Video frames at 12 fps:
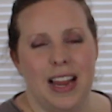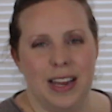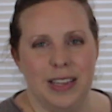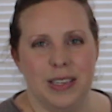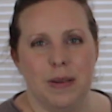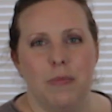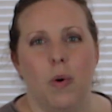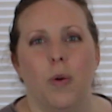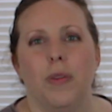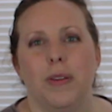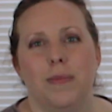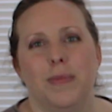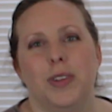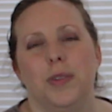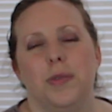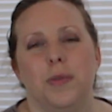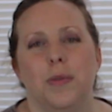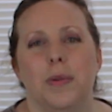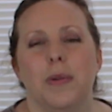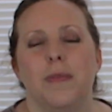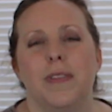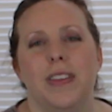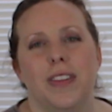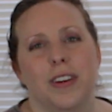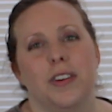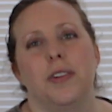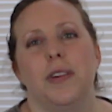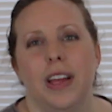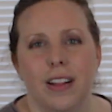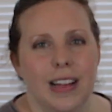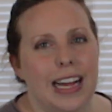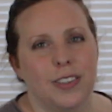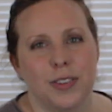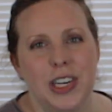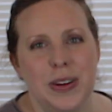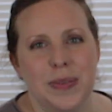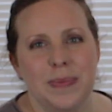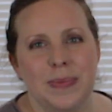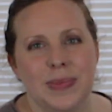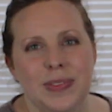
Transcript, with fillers: and mold them to fit their unique classroom.